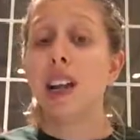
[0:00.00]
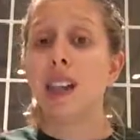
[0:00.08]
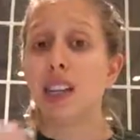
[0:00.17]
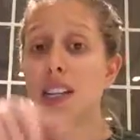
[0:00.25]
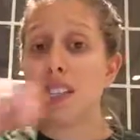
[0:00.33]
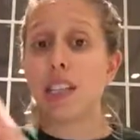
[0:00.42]

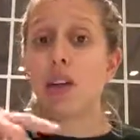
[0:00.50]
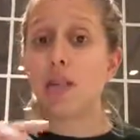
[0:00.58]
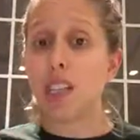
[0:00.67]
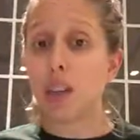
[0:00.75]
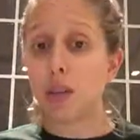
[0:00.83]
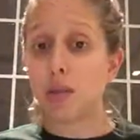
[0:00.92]
that
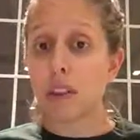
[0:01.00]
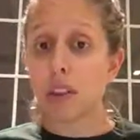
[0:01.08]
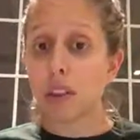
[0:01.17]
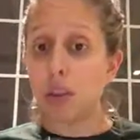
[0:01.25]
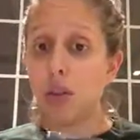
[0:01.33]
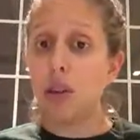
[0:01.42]
continuously goes on
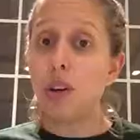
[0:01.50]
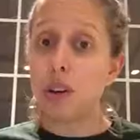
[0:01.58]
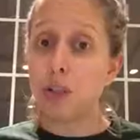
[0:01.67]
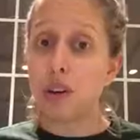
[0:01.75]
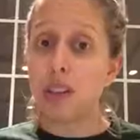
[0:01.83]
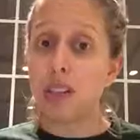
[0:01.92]
its own, you
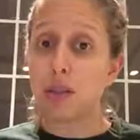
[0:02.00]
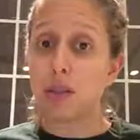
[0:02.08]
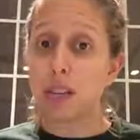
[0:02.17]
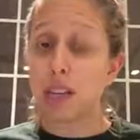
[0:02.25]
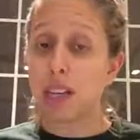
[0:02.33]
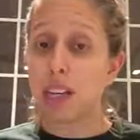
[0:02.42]
can put this
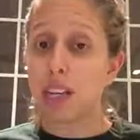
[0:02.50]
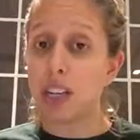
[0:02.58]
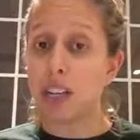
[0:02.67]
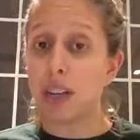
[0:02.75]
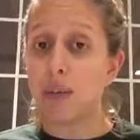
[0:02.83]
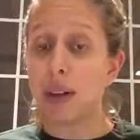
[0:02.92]
within the
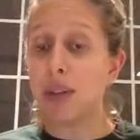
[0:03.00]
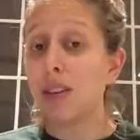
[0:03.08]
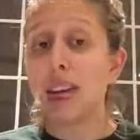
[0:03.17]
KitchenAid mixer.